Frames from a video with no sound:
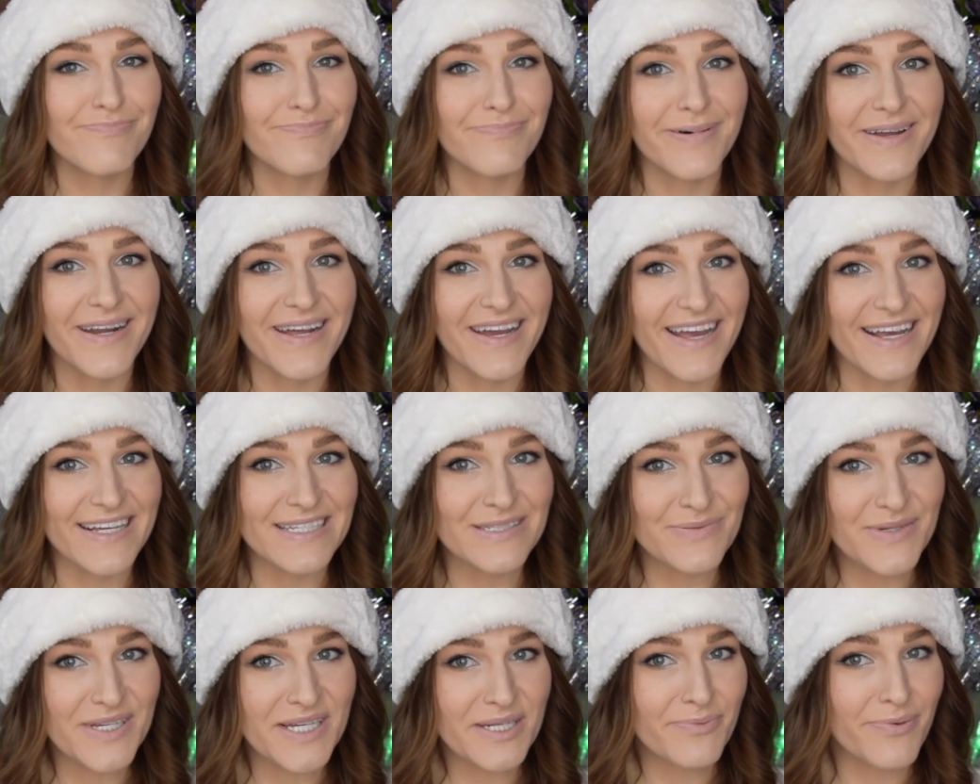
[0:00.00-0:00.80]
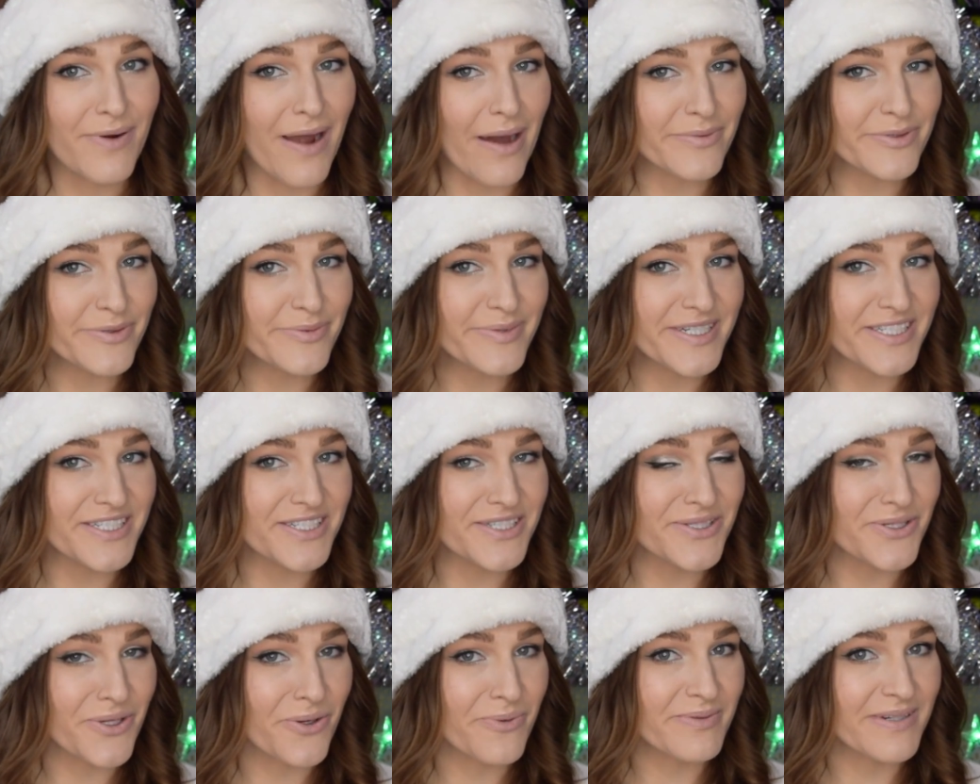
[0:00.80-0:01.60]
But I guess we could probably
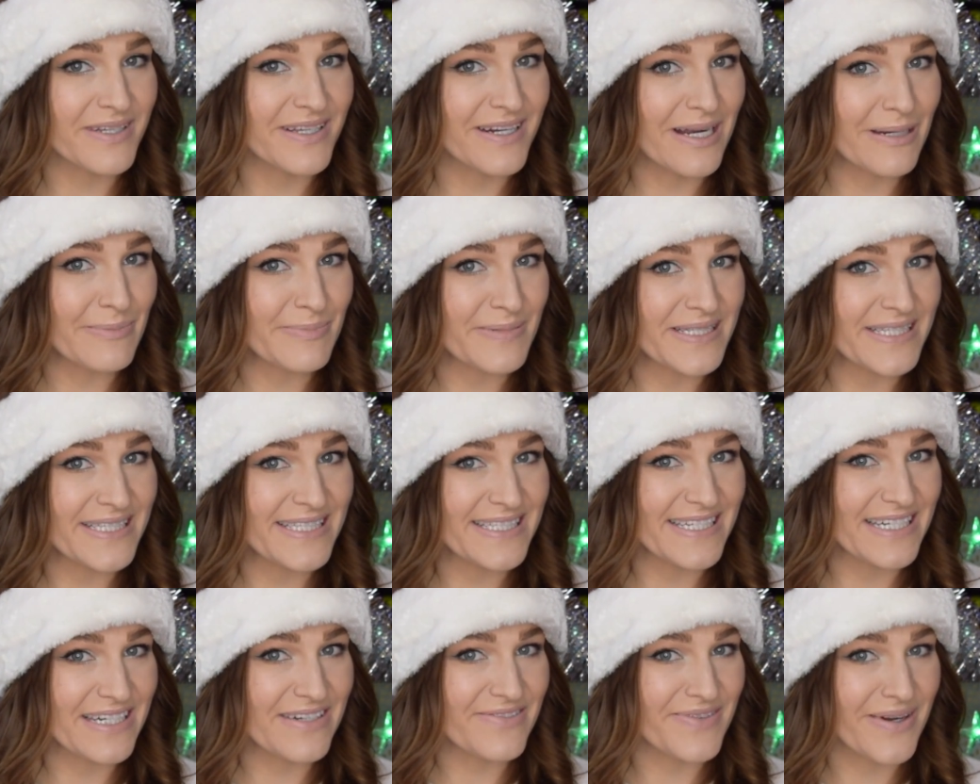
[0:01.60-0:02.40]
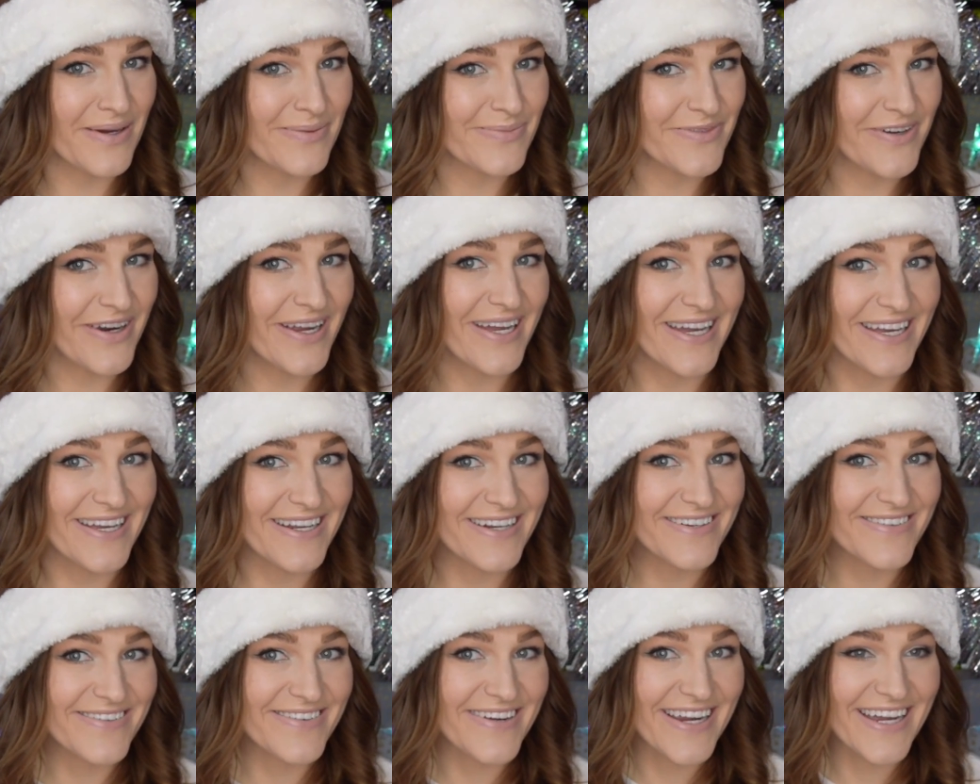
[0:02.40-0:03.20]
just open it up and see if I'm
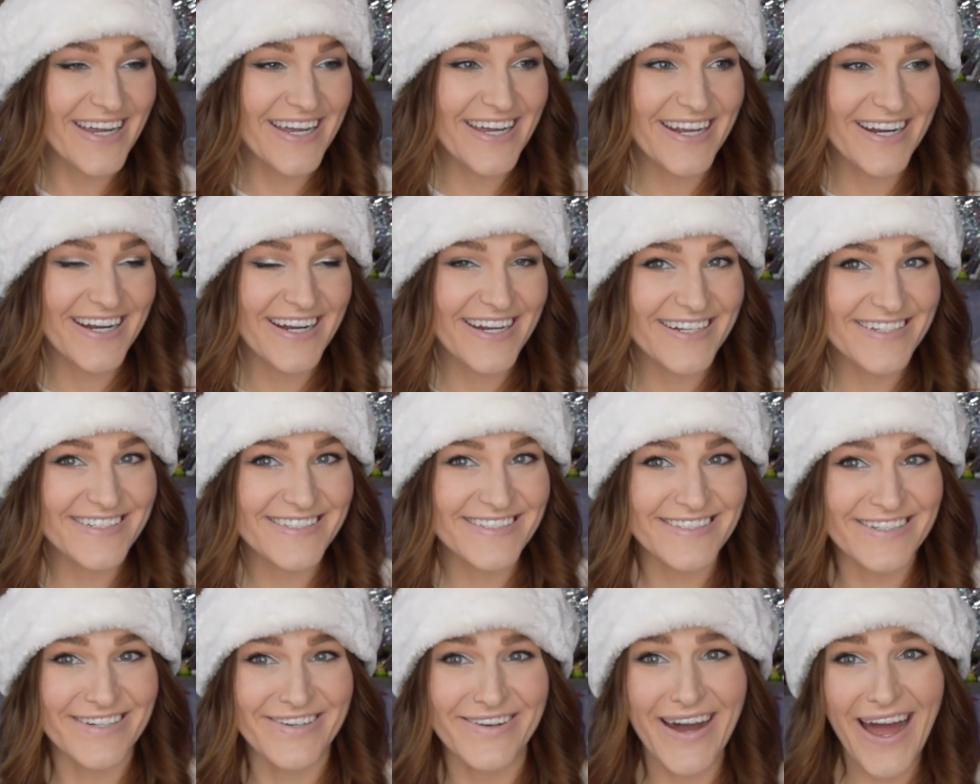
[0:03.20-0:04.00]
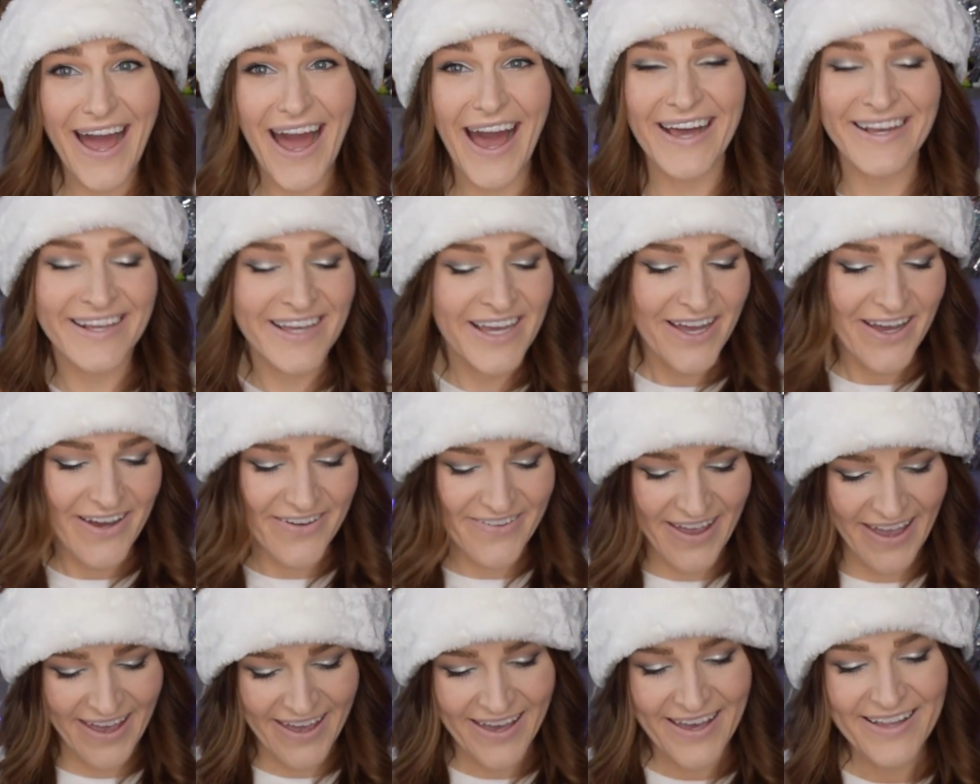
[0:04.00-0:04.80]
right, right? So, ah!
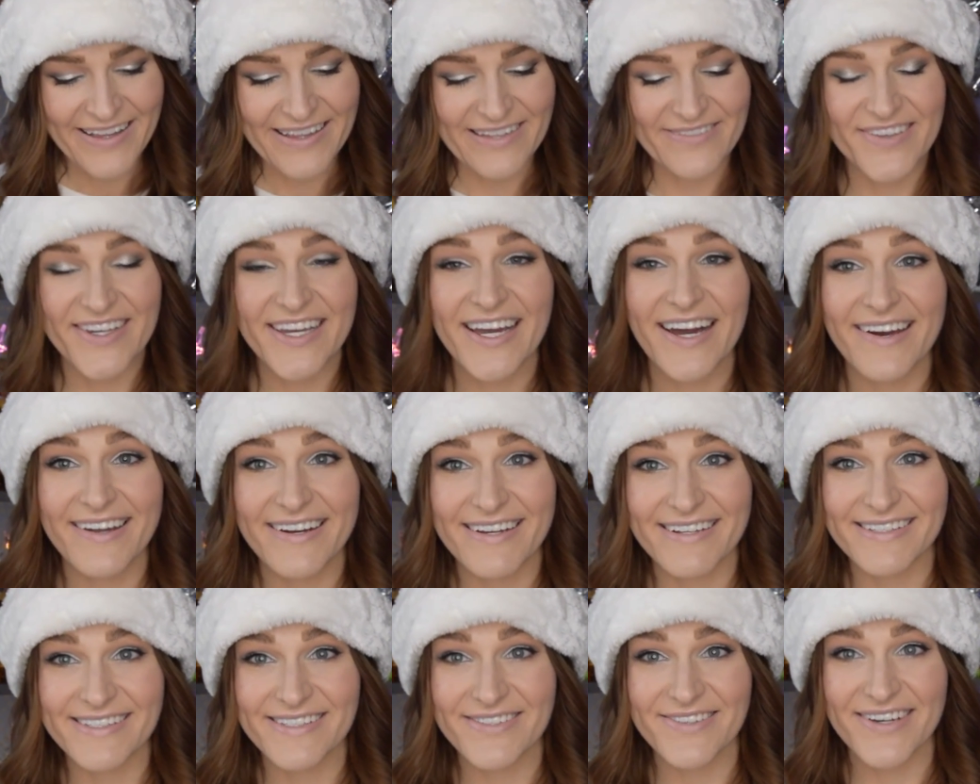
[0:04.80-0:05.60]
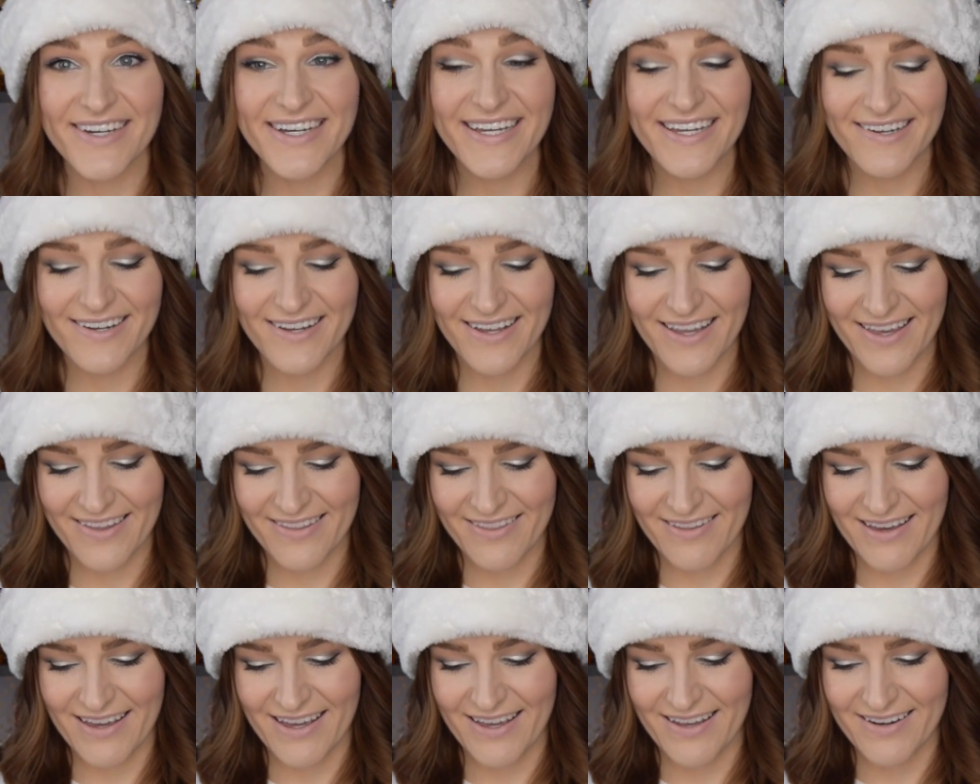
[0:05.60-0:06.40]
okay, let me cut into it
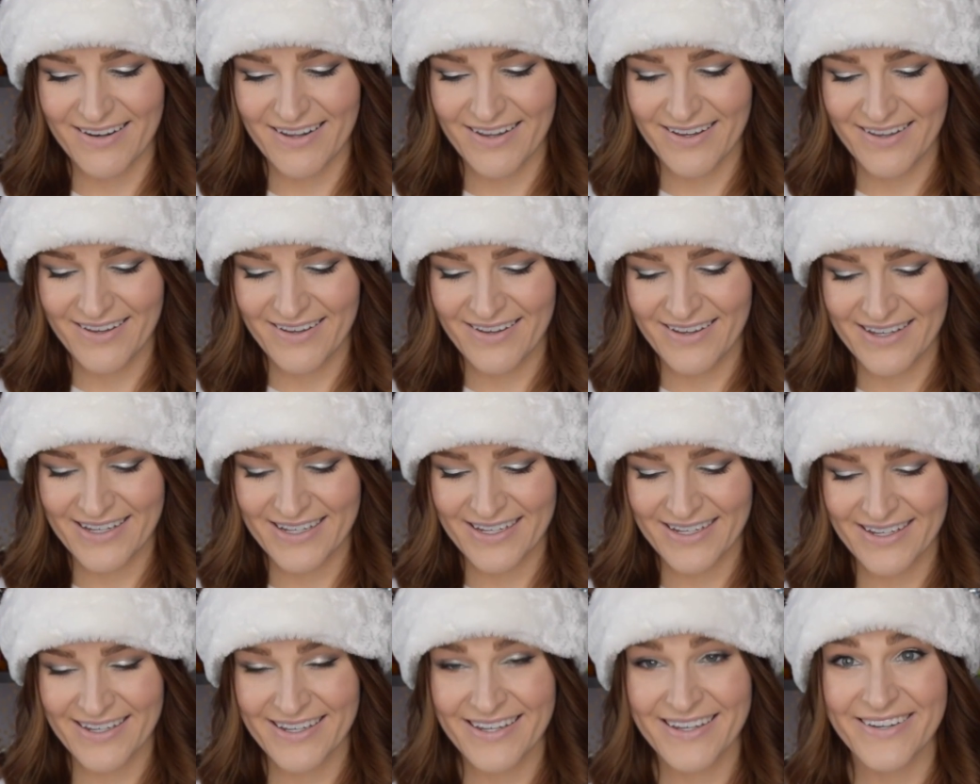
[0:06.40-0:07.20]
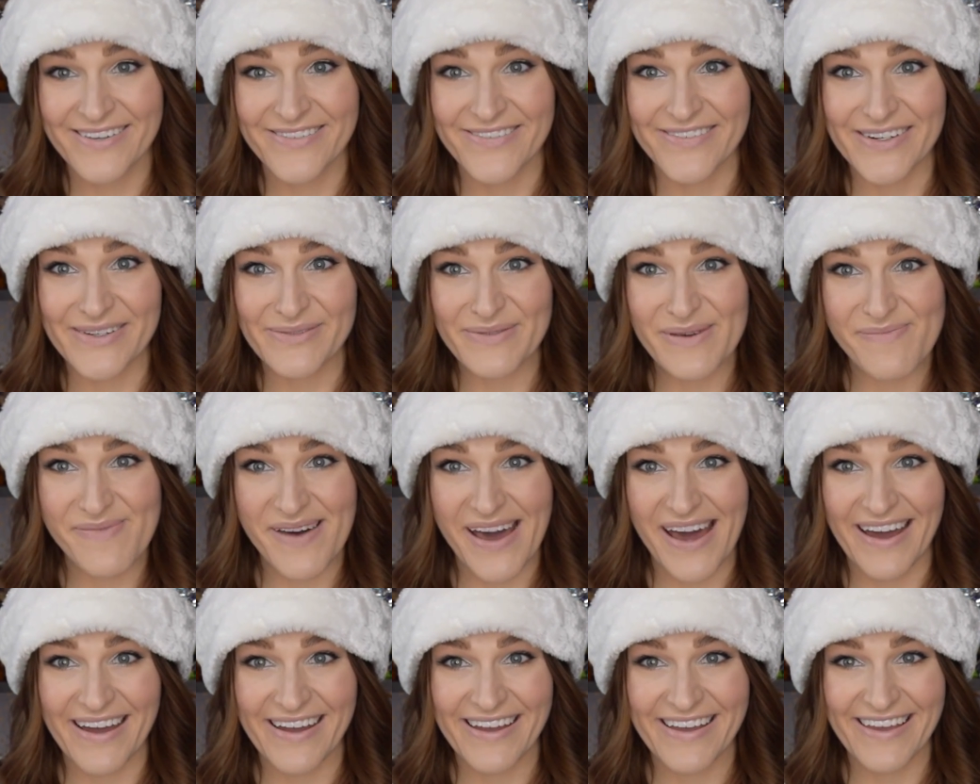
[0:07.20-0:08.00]
and then we'll be
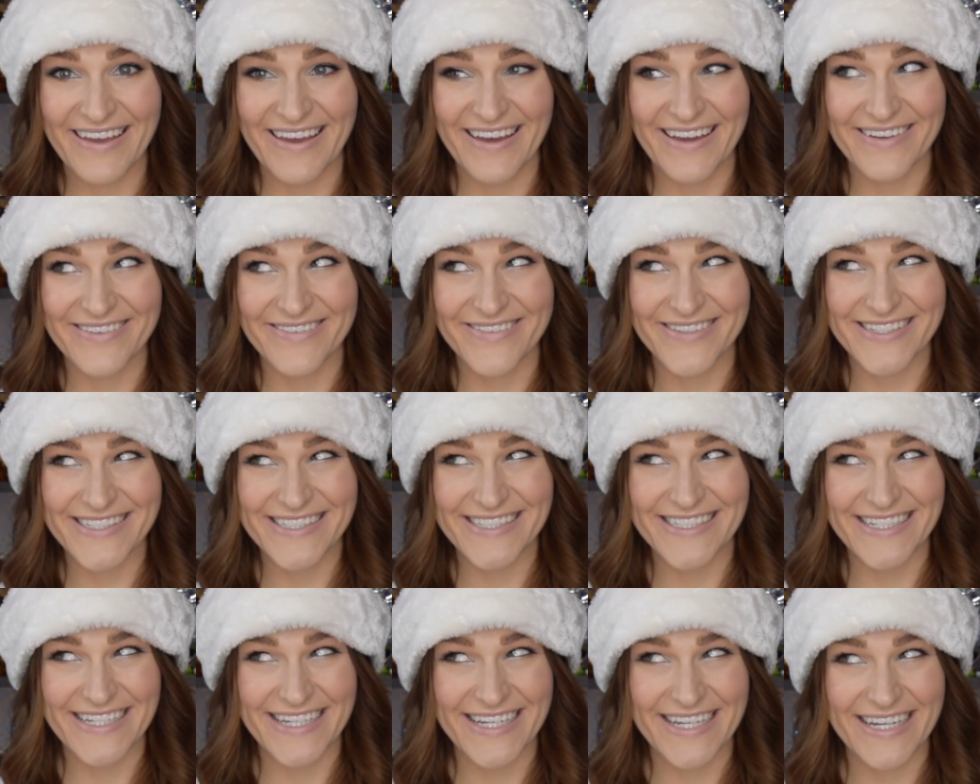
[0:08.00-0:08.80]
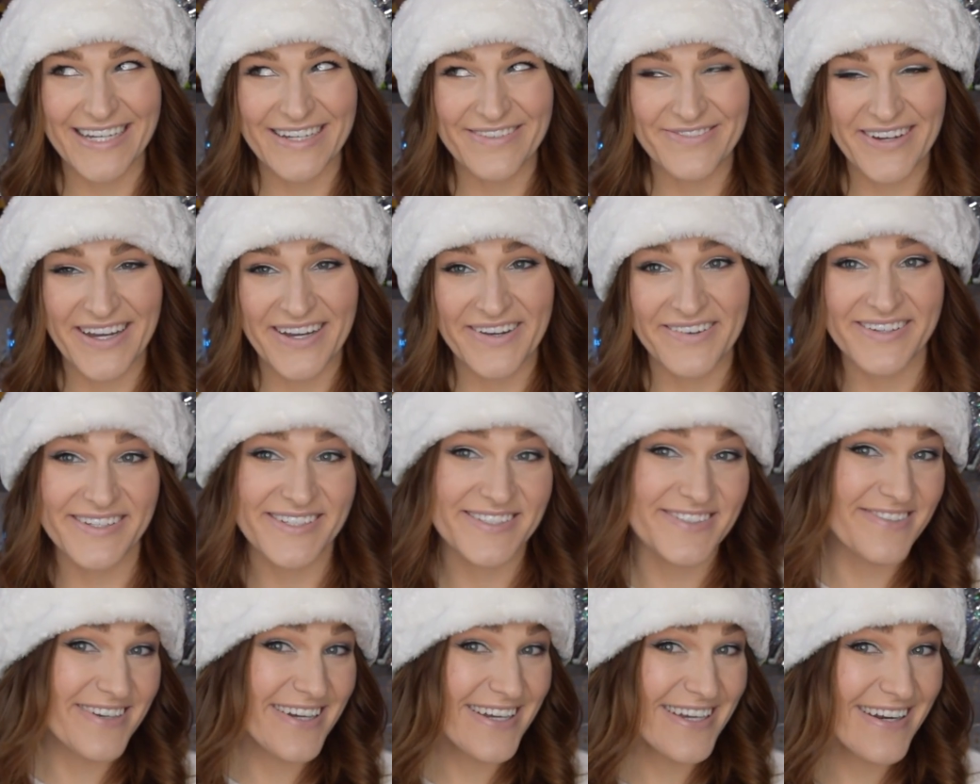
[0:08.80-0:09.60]
back and we'll see if I
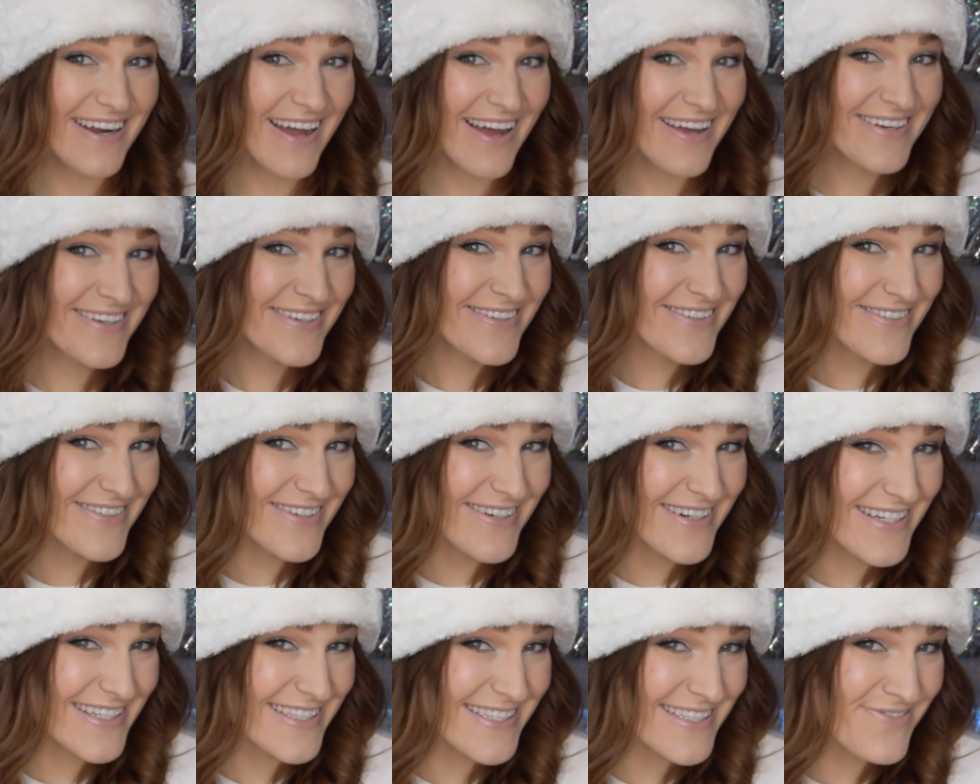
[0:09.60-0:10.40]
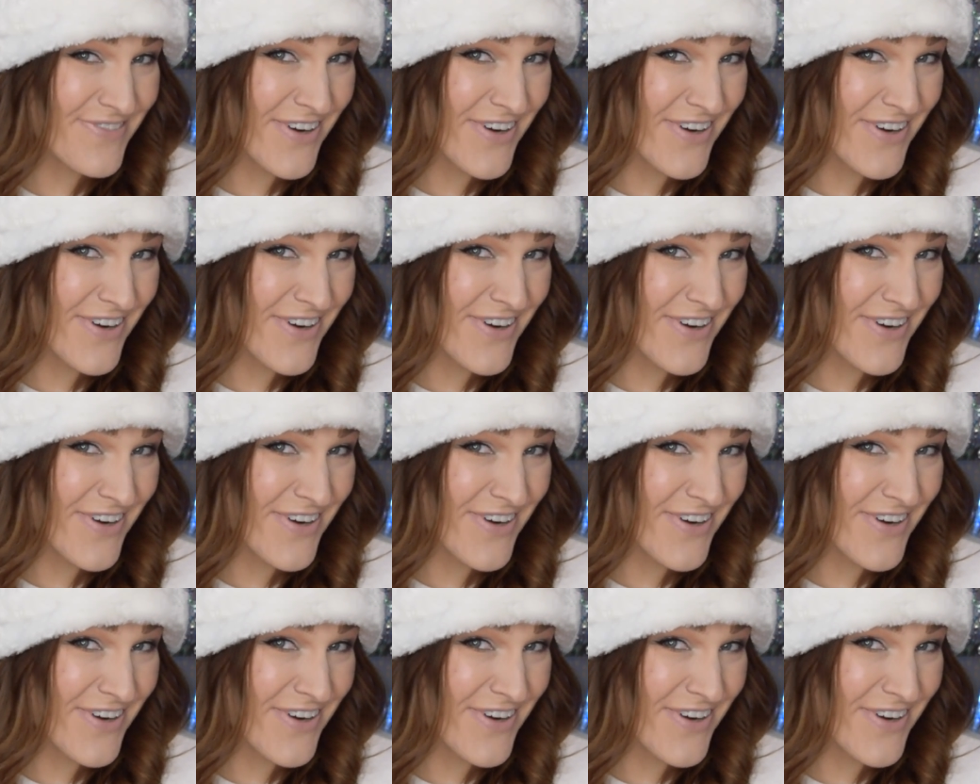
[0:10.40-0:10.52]
was right on who it's